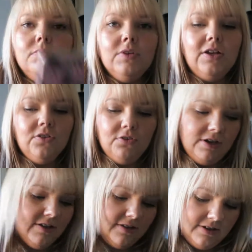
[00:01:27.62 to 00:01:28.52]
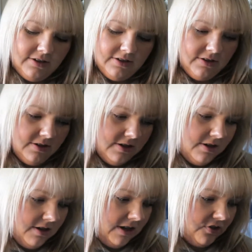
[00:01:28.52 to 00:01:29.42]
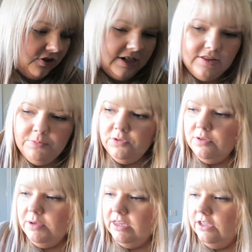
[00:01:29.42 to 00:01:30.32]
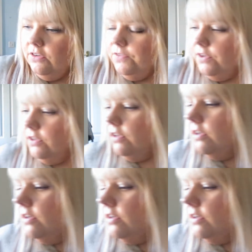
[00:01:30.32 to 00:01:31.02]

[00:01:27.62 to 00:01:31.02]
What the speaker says: That's crazy. Actually, I need to put something in the oven.